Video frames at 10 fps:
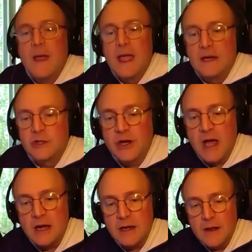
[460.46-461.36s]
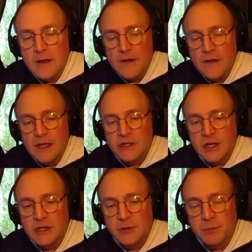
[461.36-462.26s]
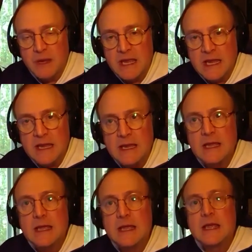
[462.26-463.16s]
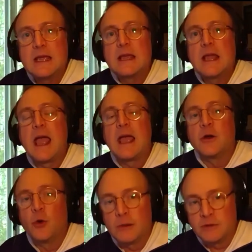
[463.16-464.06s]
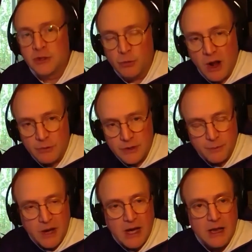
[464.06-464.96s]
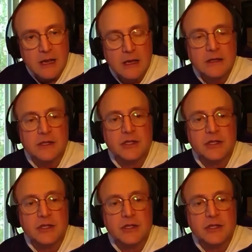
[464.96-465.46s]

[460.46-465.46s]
and it's me and who I'm surrounded by, because